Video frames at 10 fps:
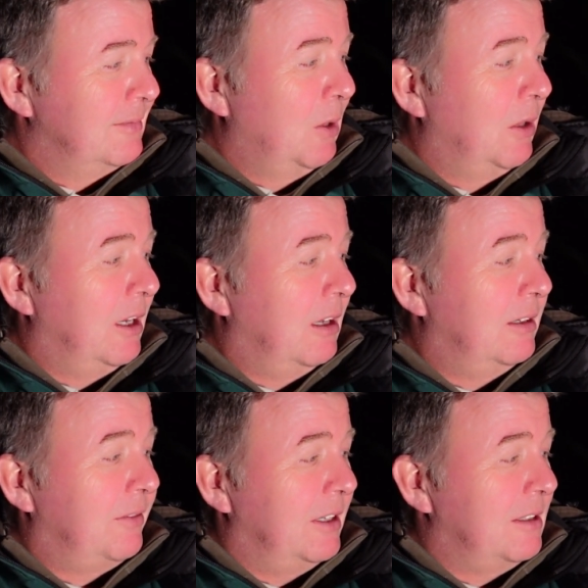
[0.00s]
Although
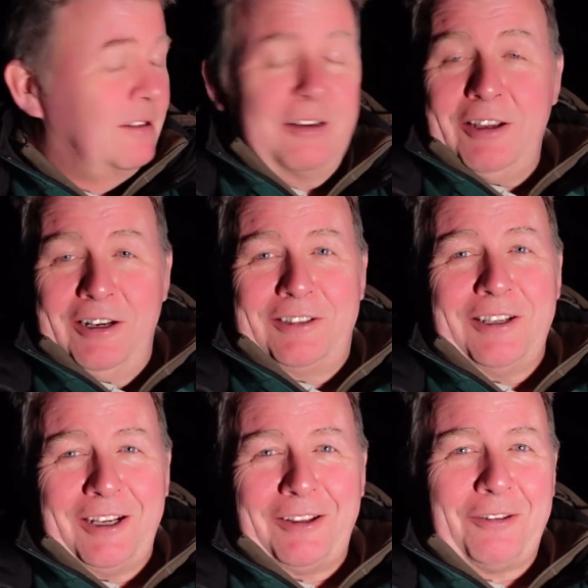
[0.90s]
hopefully it's not going to
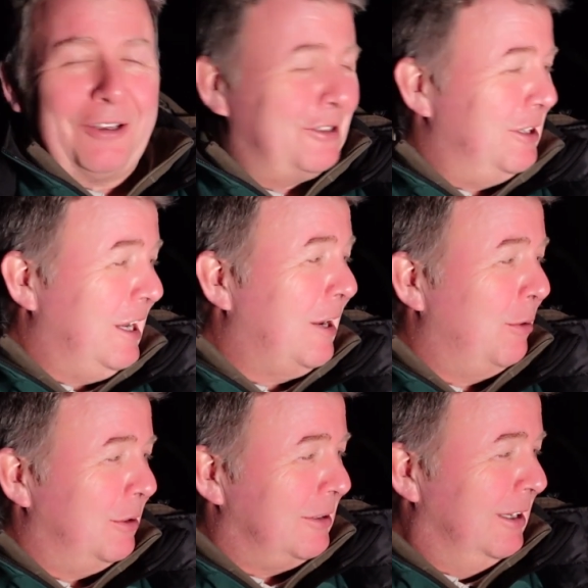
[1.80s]
take 30
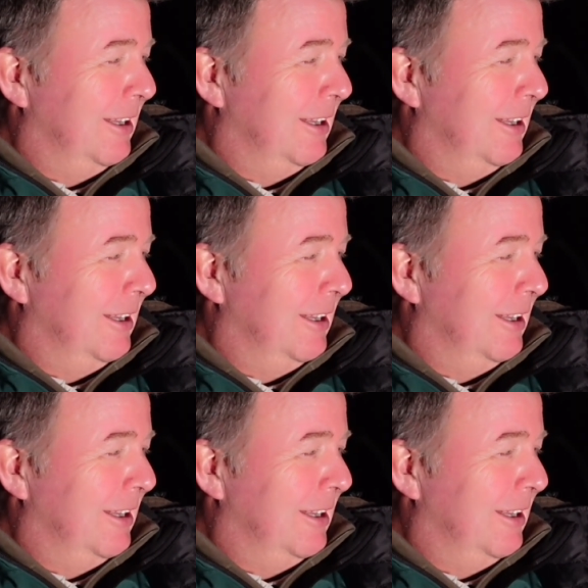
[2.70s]
hours.